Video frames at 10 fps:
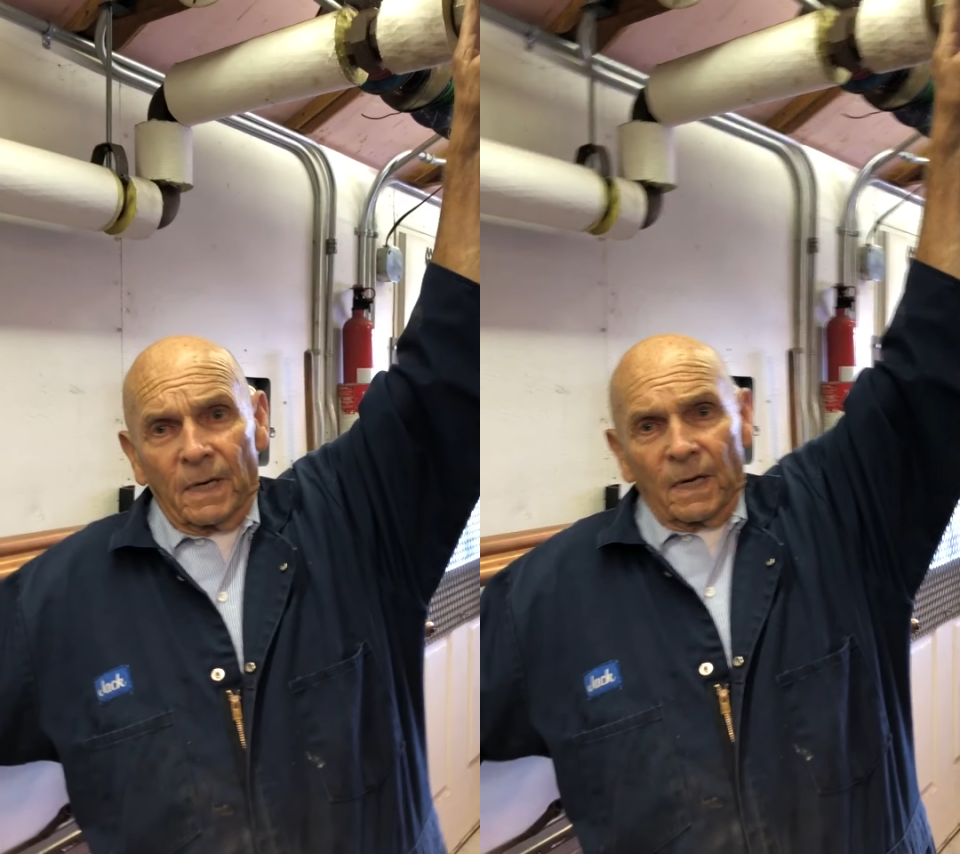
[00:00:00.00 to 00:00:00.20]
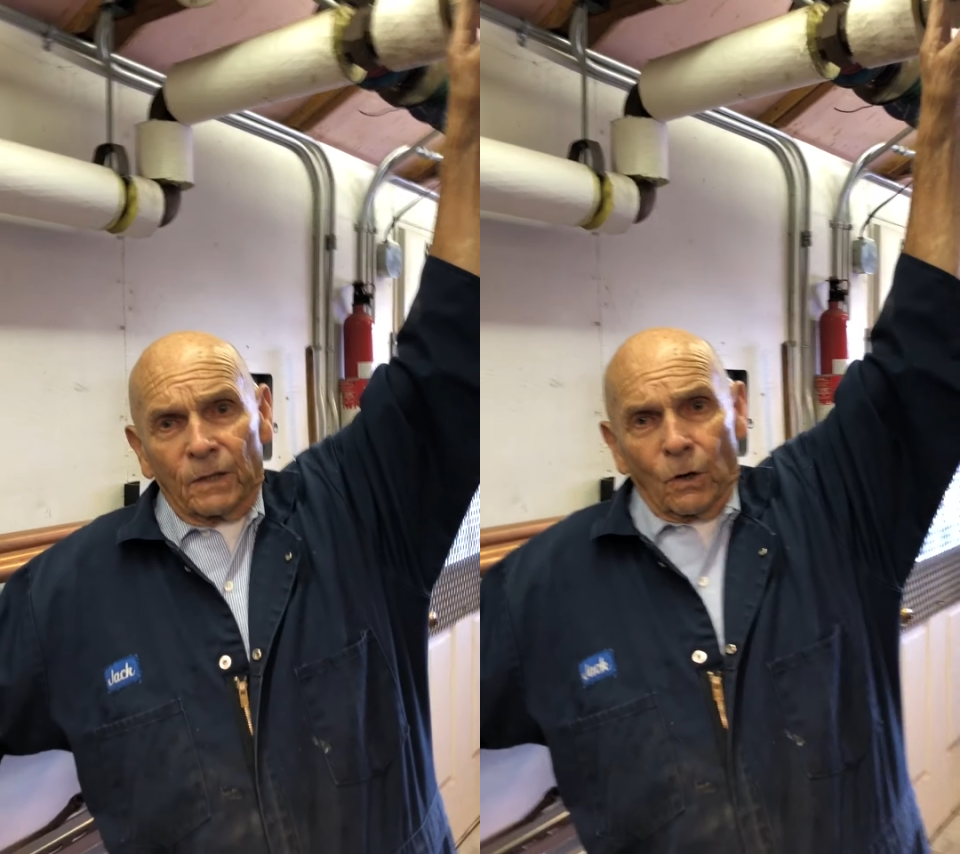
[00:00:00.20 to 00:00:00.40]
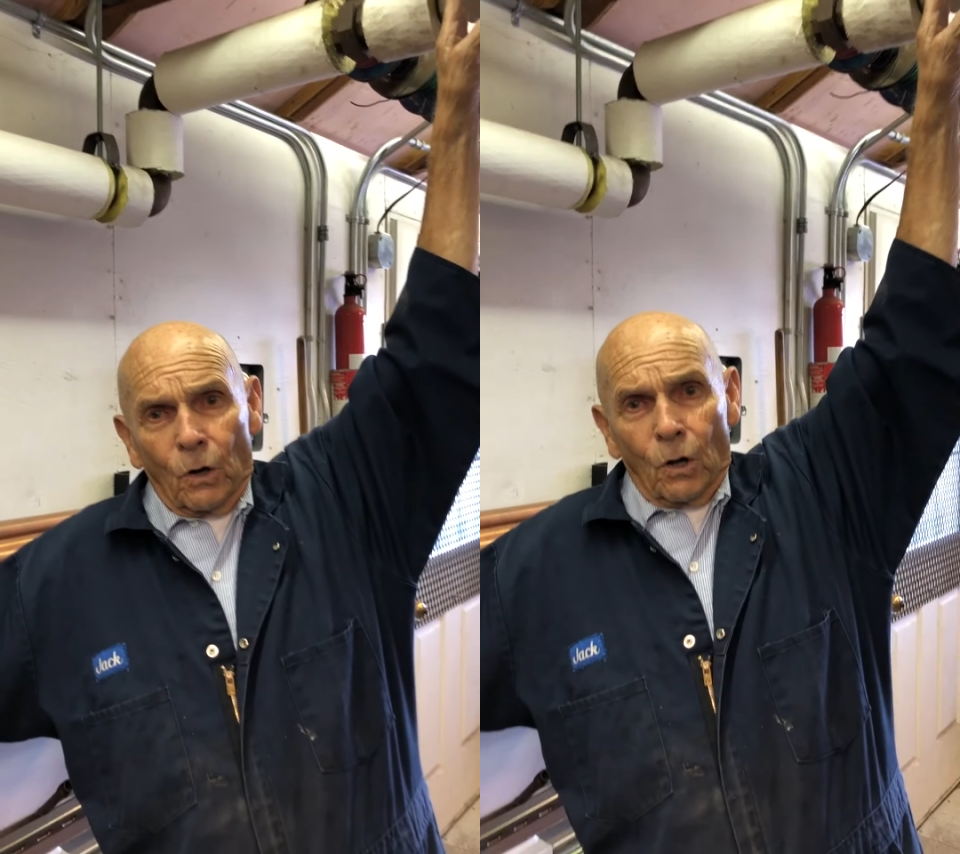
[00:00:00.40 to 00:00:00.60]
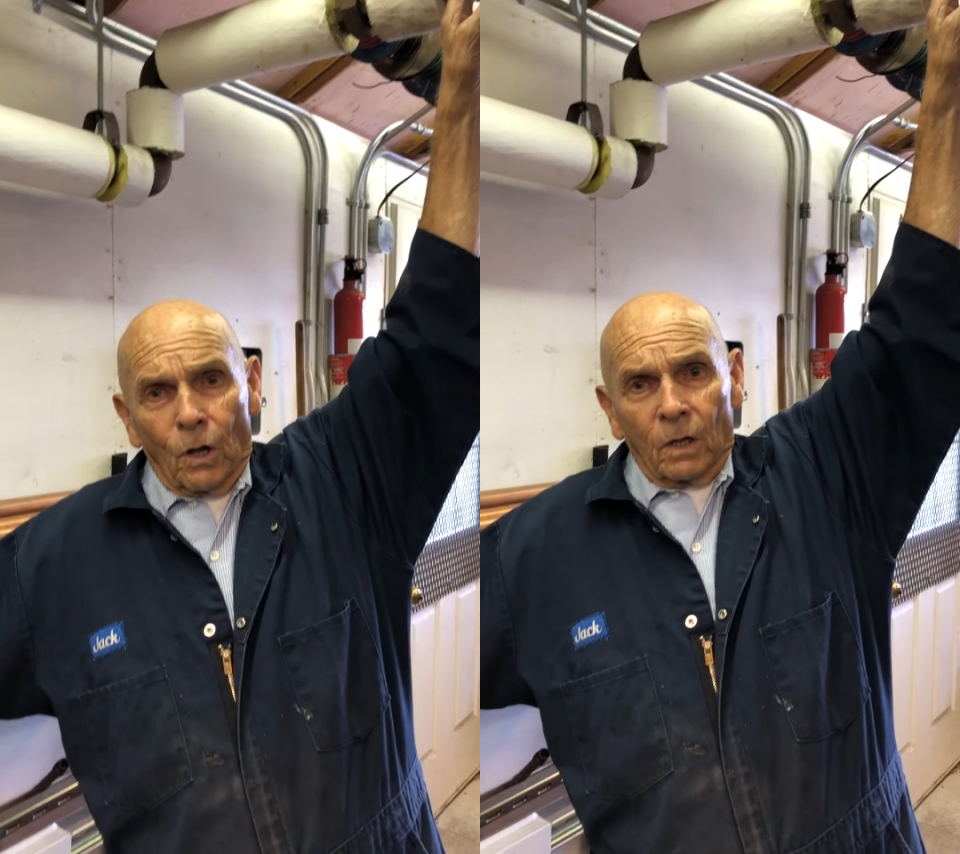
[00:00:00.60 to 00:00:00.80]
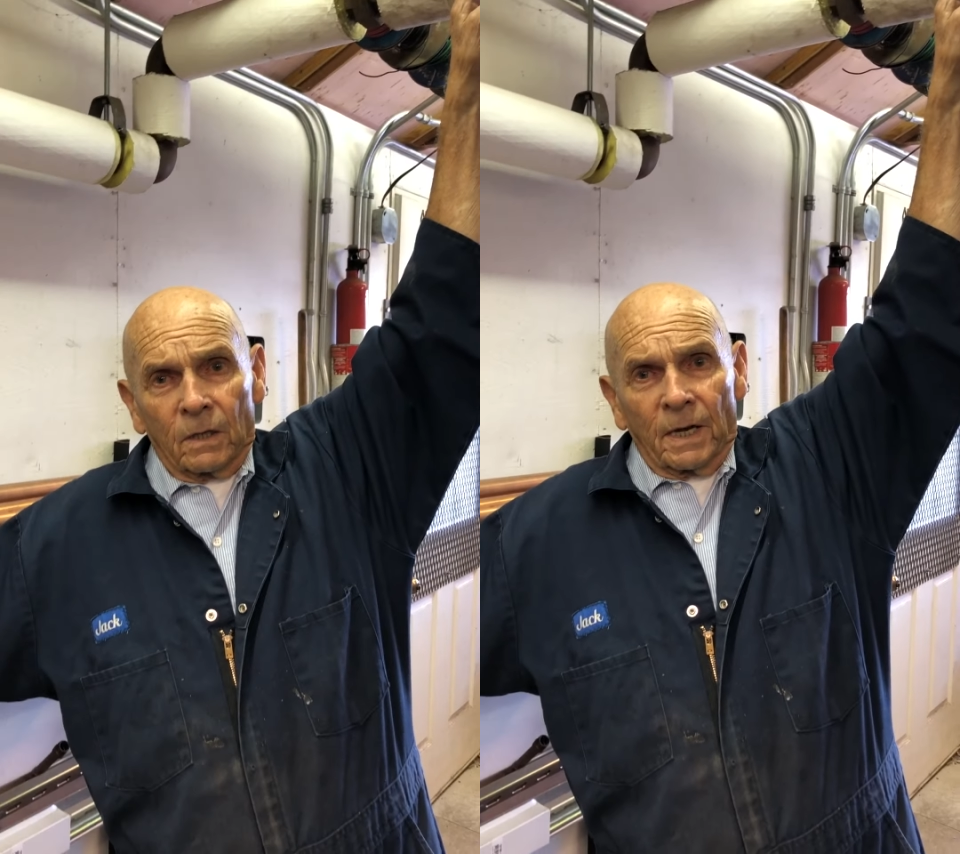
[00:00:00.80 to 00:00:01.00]
at
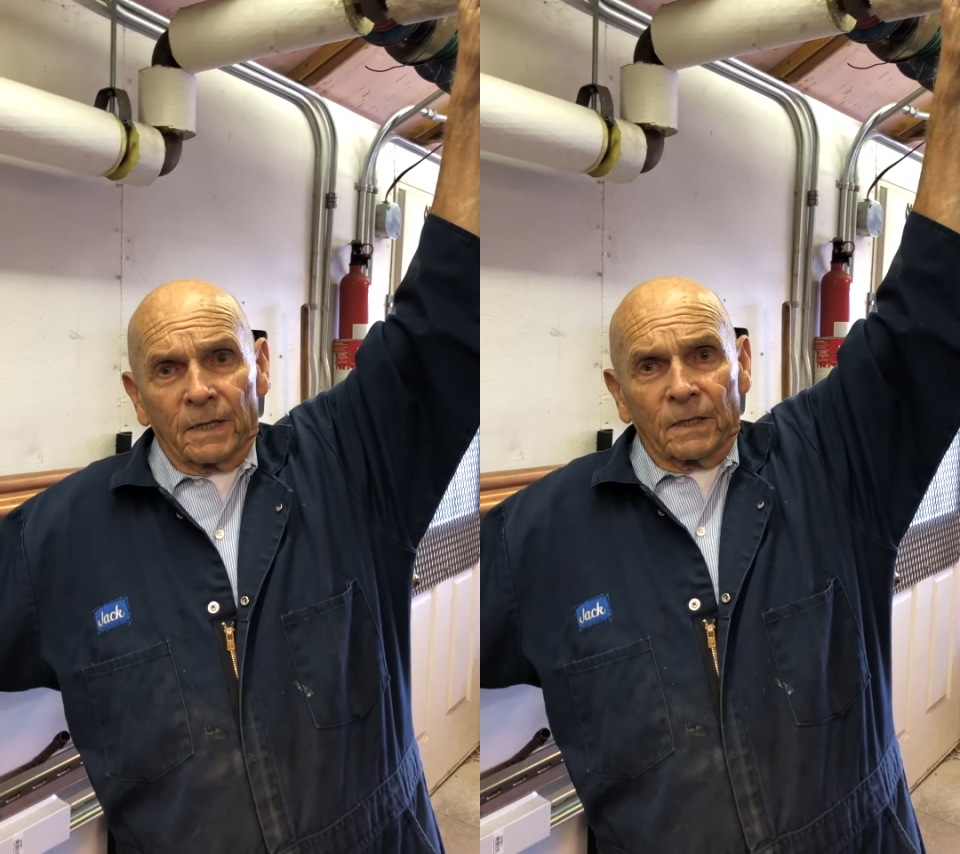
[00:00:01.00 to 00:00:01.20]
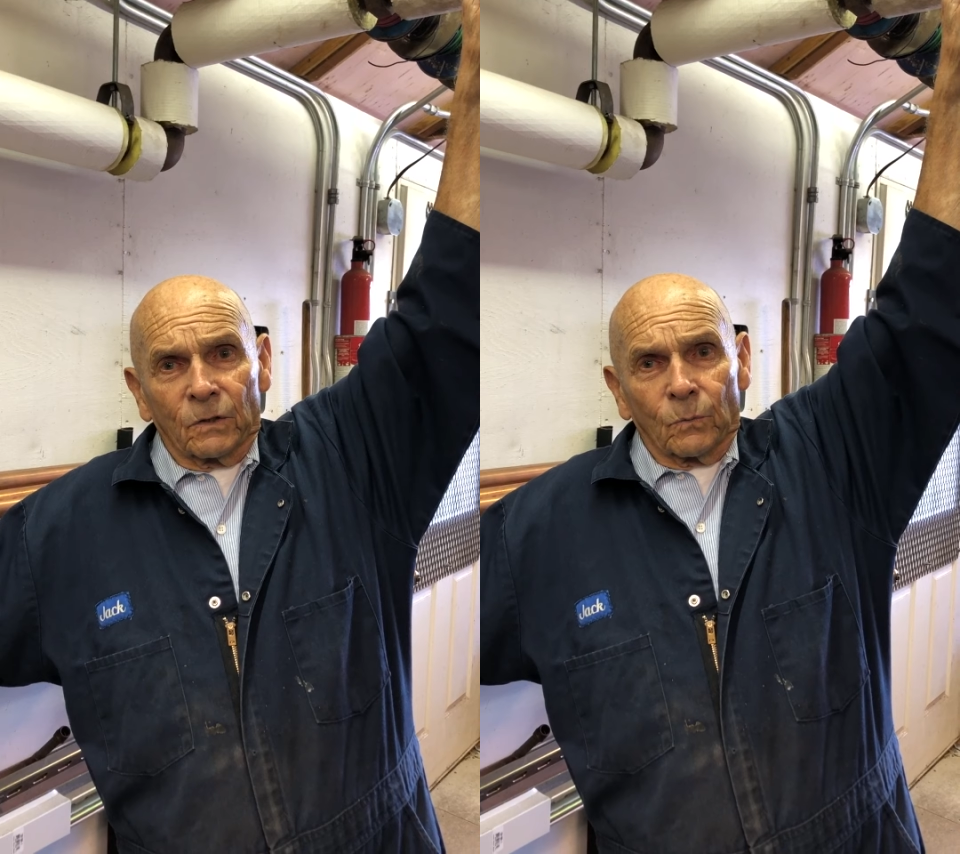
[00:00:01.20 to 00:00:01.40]
all, and in the